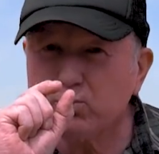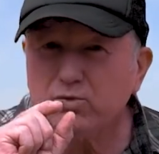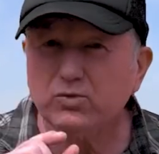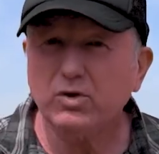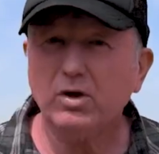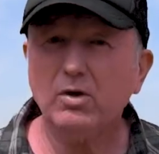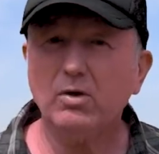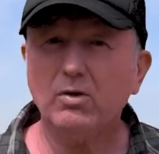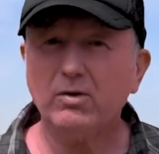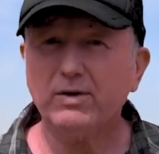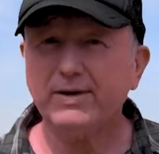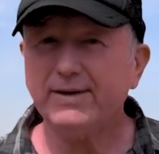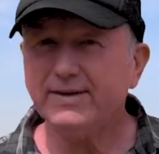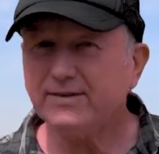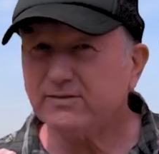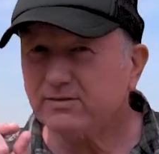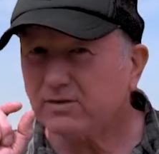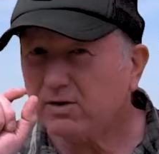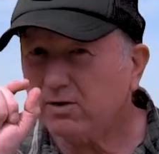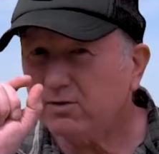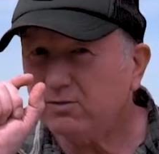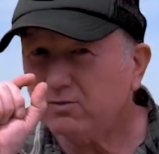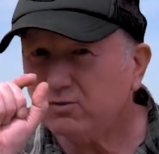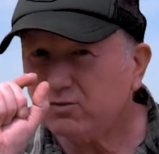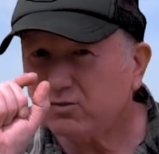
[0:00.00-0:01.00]
targets
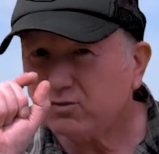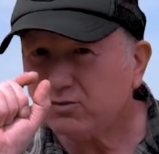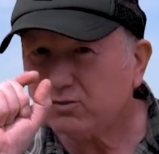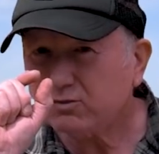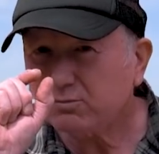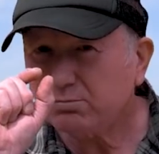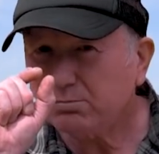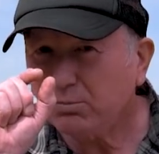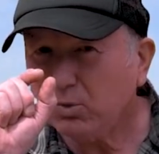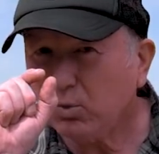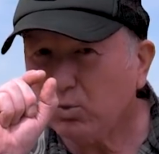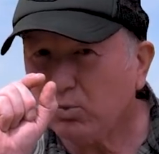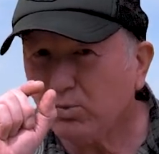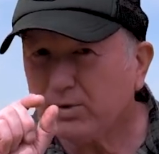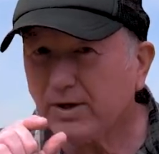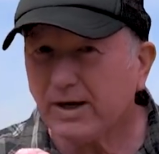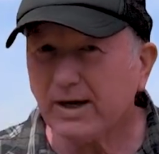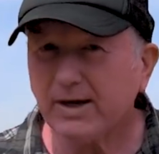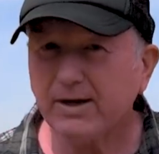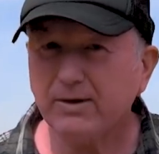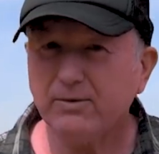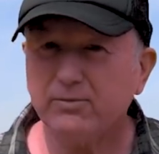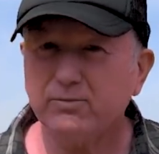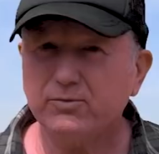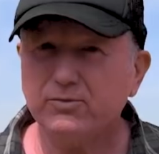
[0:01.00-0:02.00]
and small
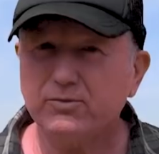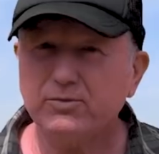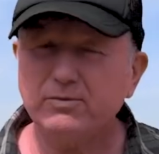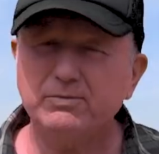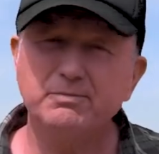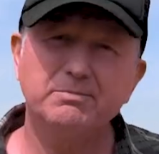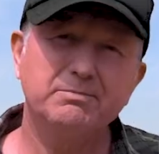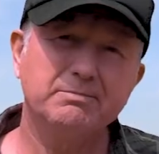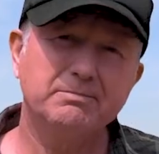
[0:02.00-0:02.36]
nails.